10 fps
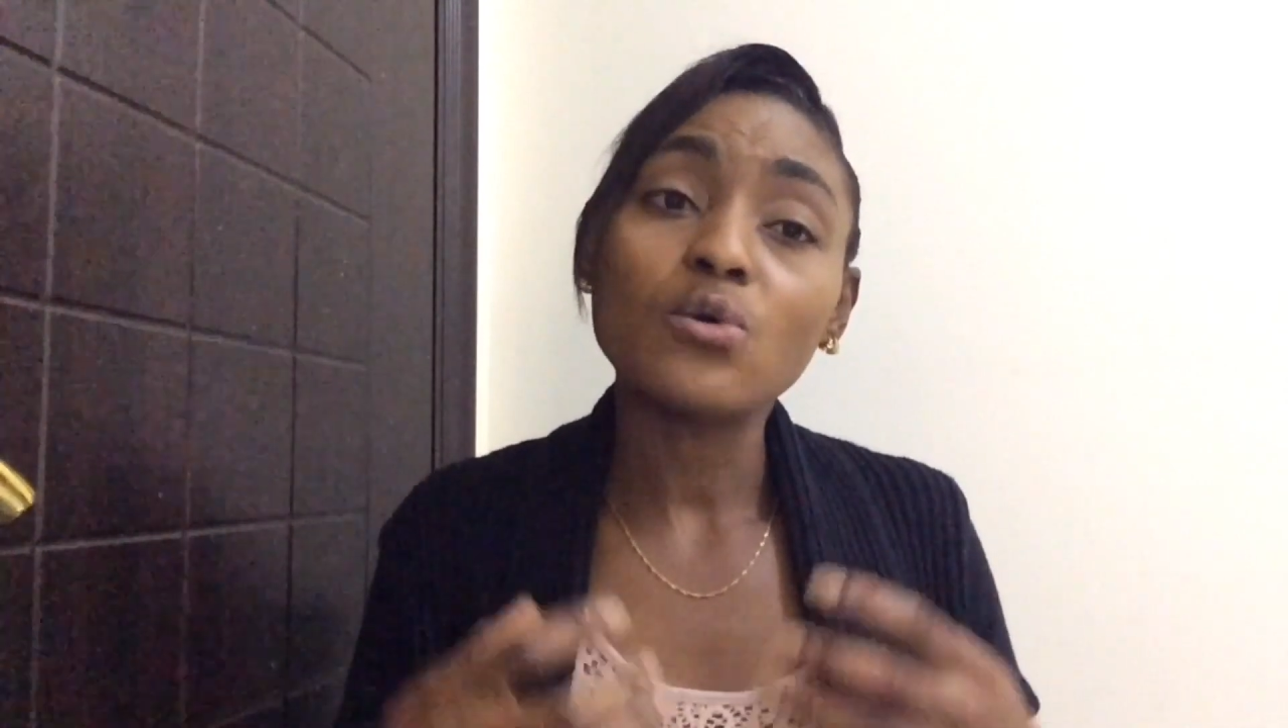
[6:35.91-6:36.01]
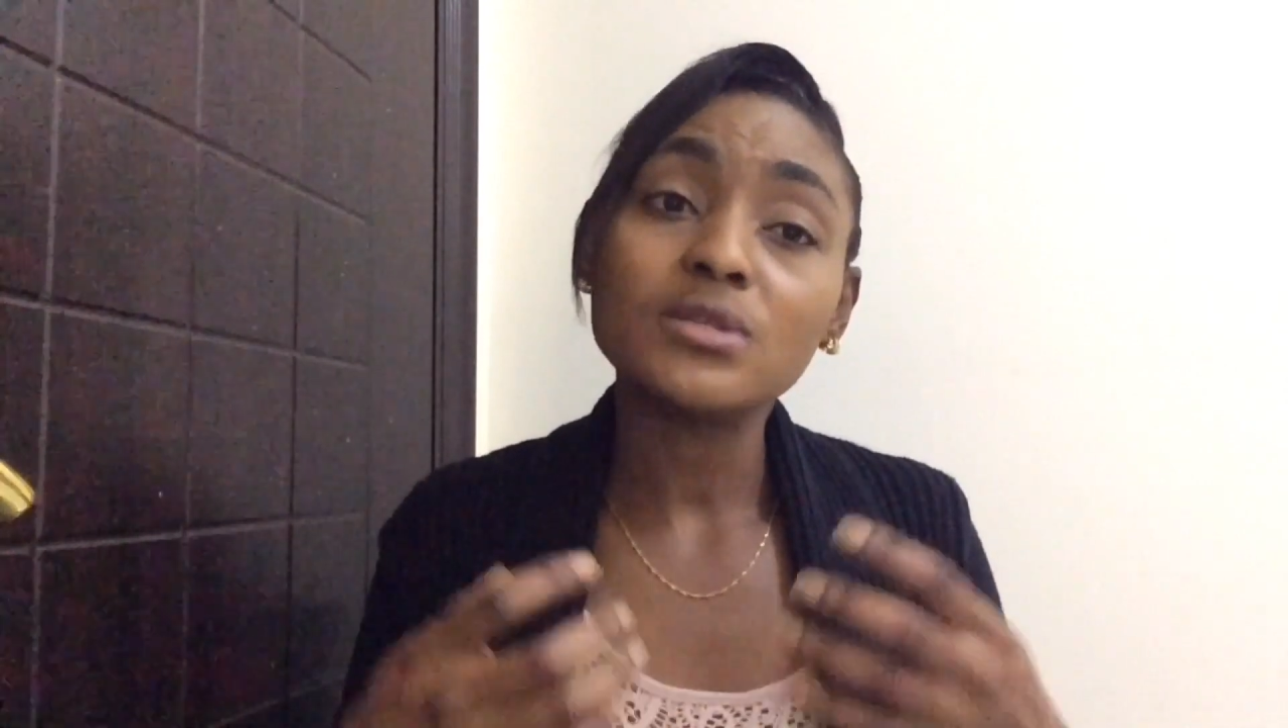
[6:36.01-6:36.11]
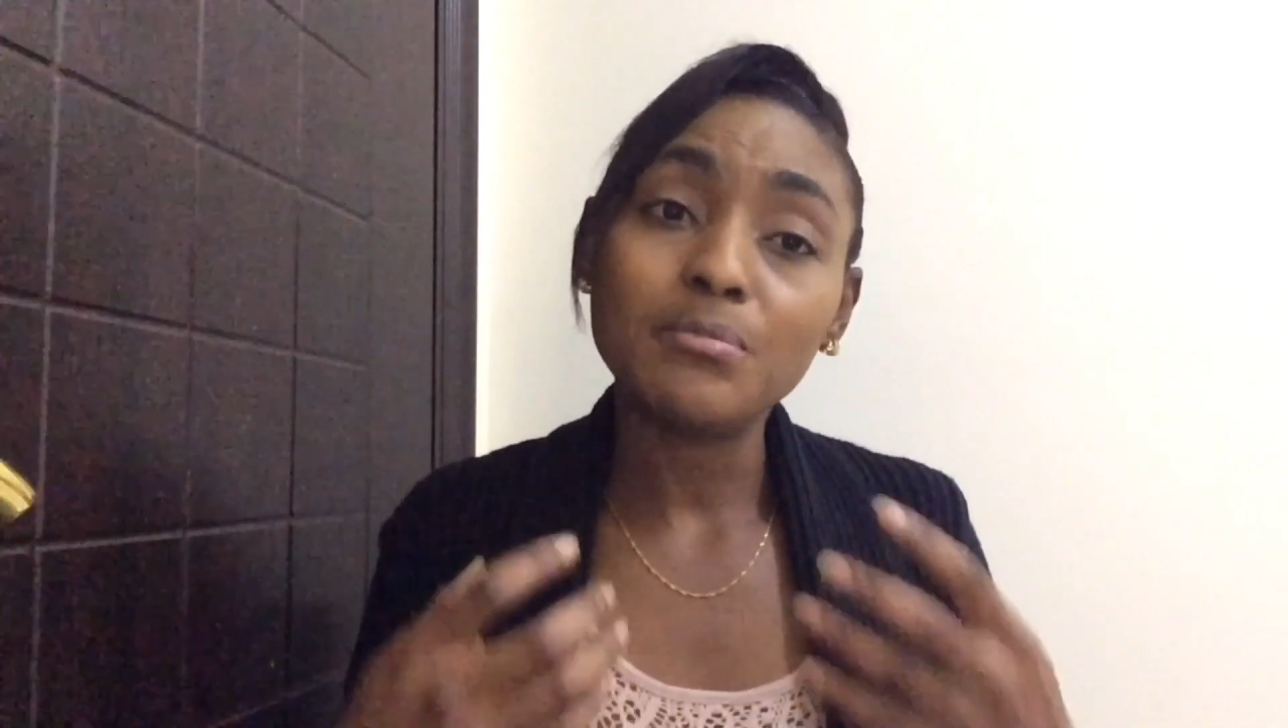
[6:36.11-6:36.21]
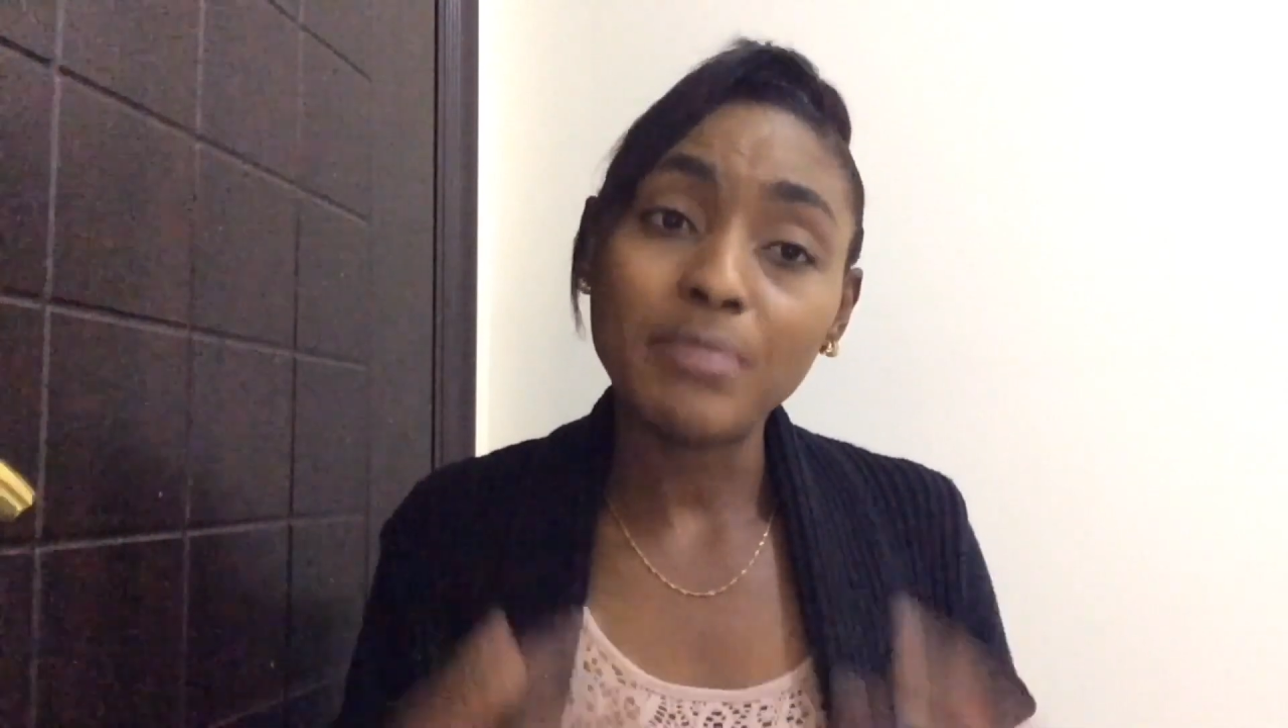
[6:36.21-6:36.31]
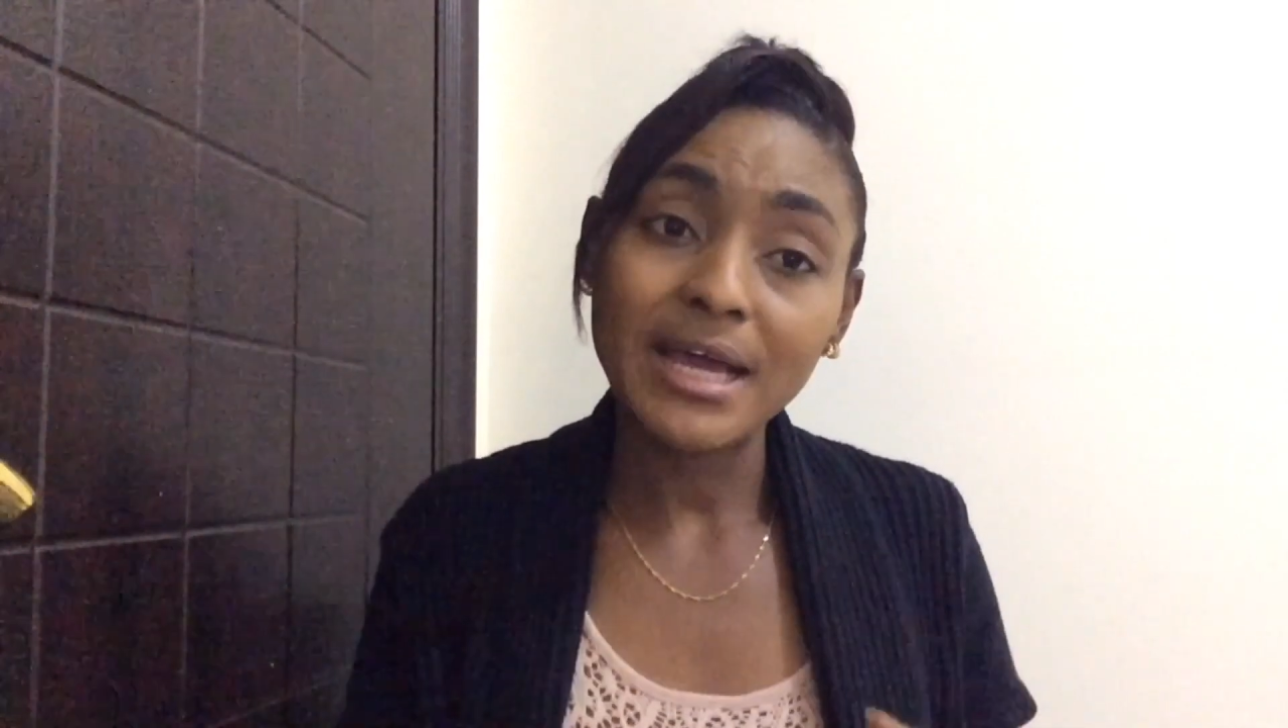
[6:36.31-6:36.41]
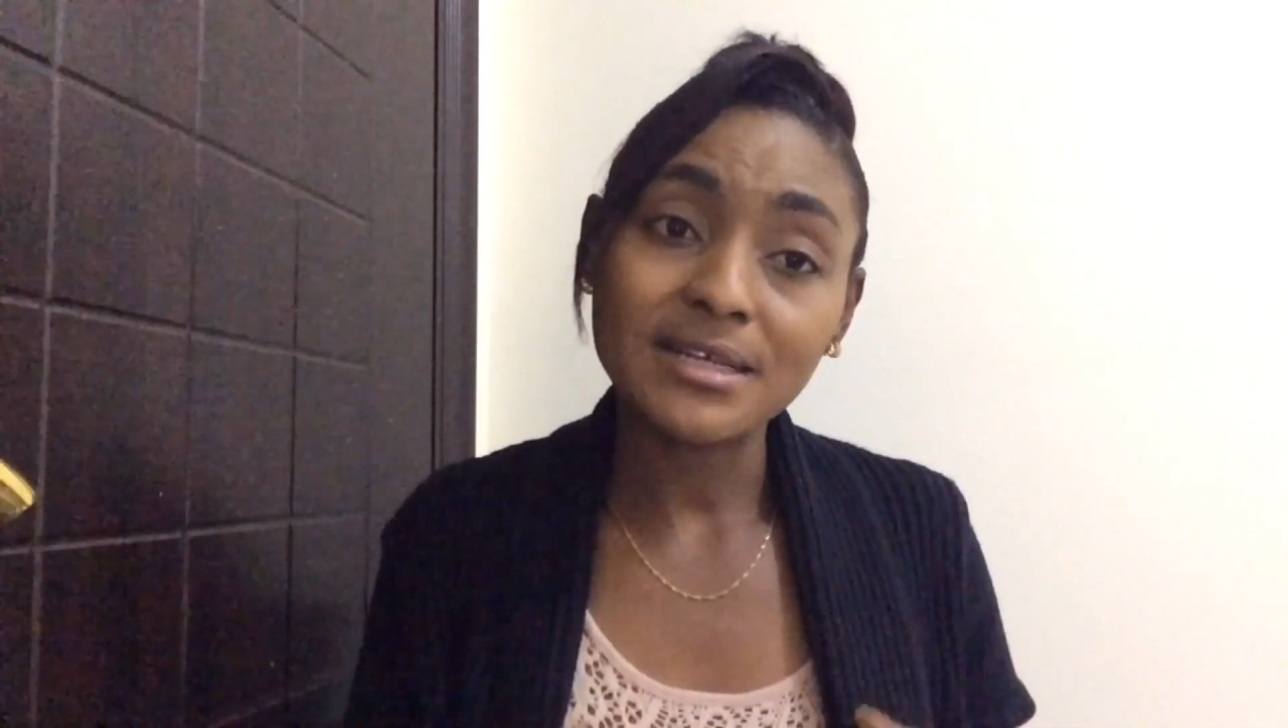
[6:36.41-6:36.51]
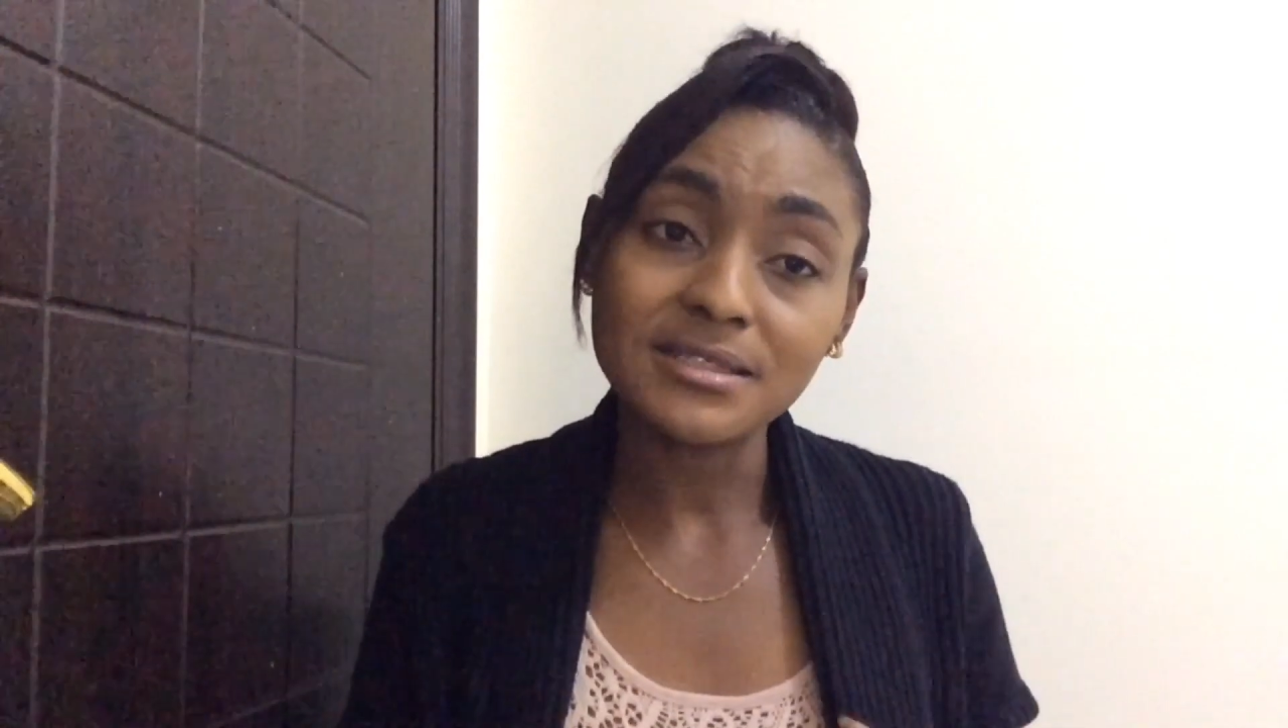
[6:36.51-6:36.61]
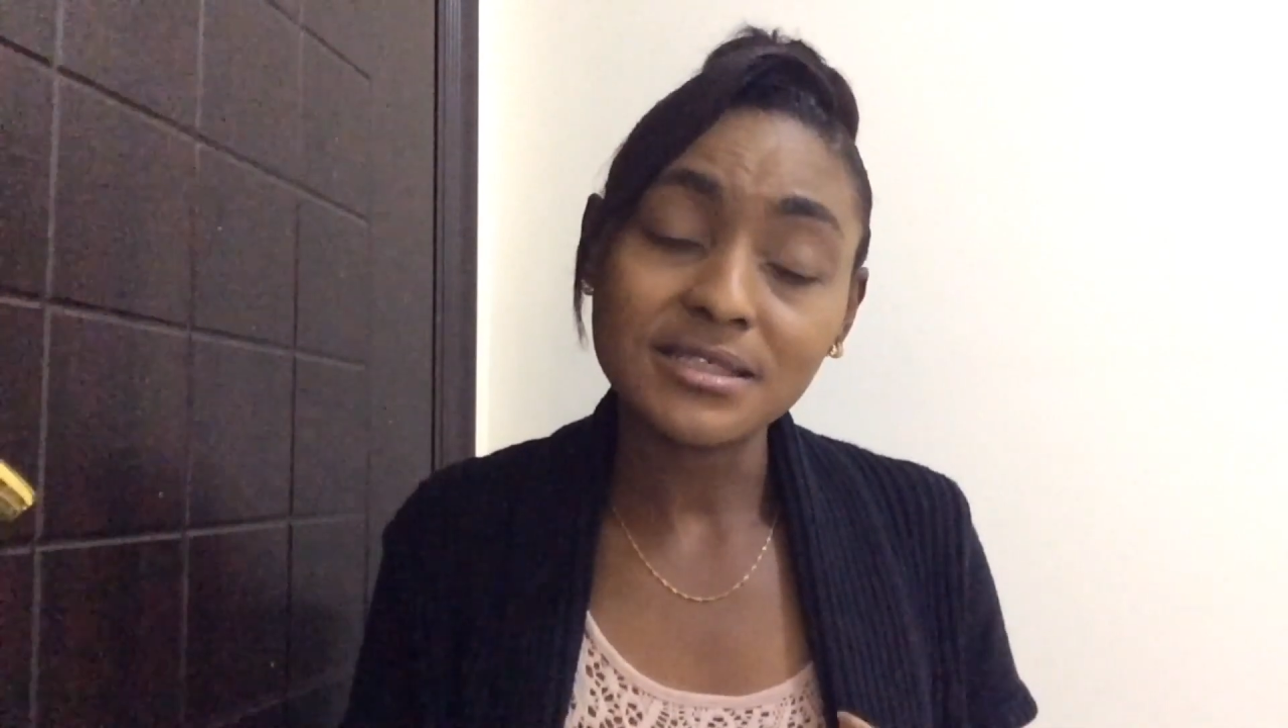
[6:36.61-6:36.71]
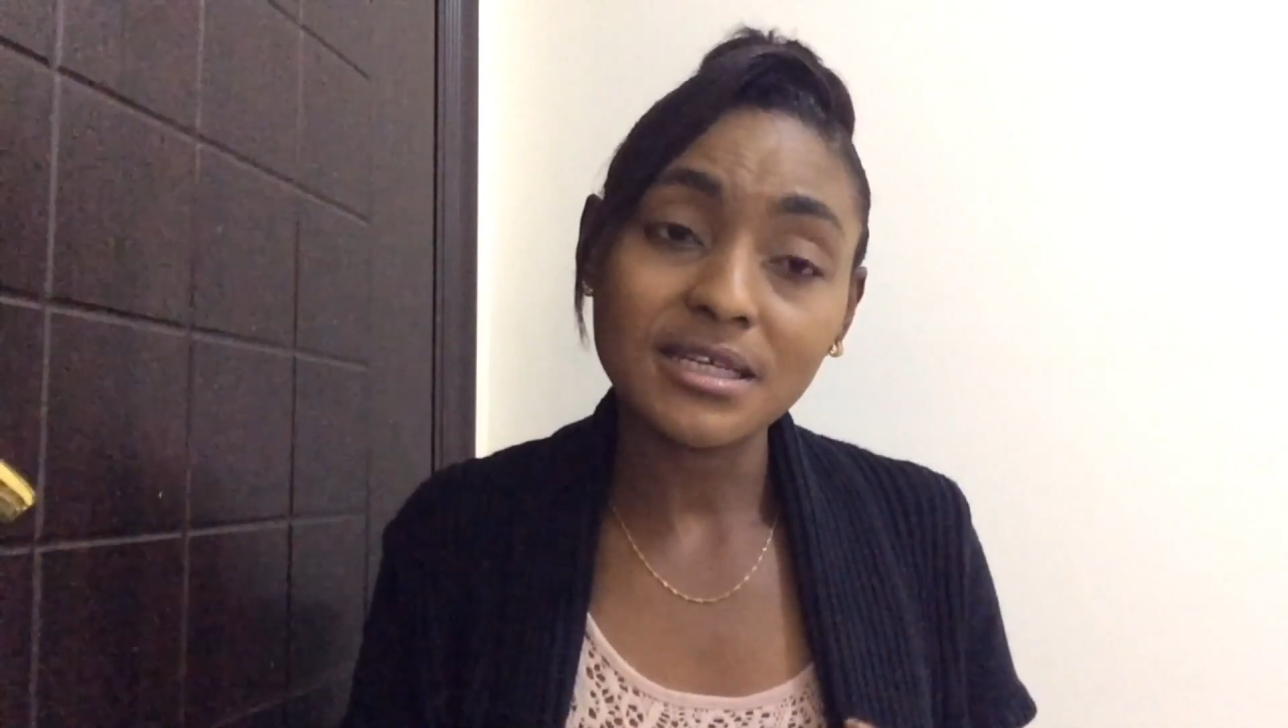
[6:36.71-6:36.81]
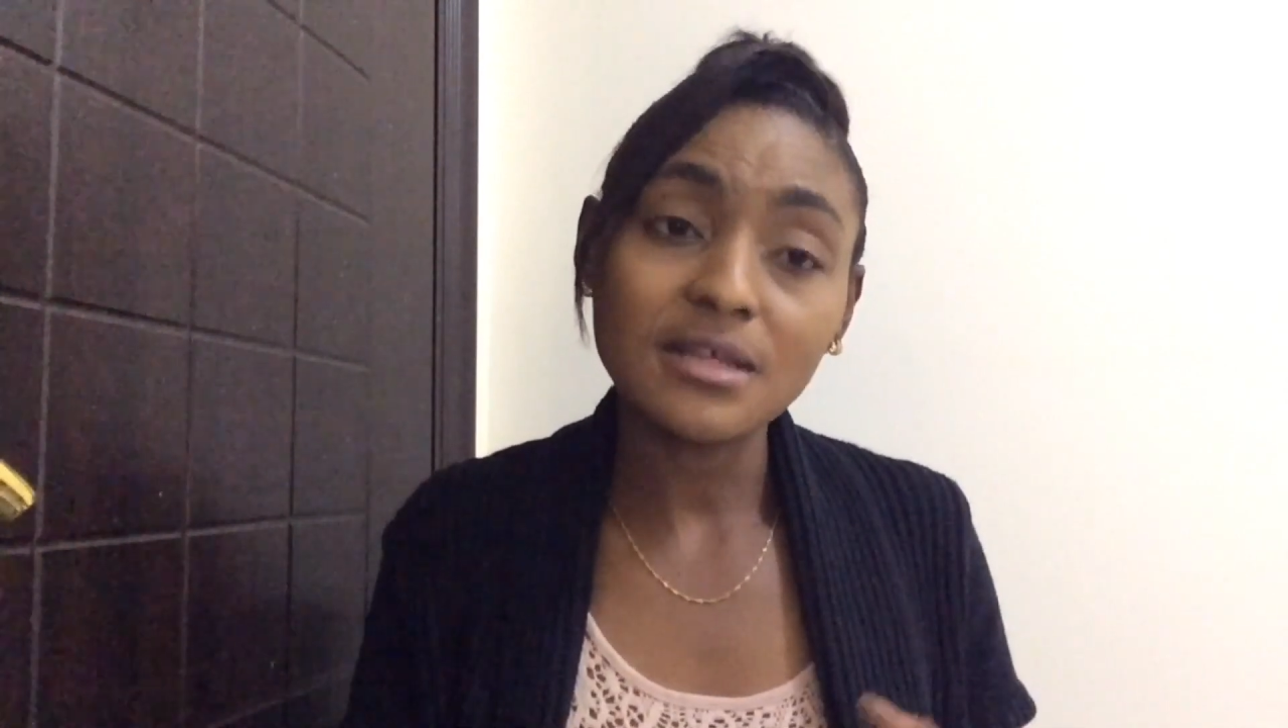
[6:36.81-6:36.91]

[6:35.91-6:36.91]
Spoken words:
depends.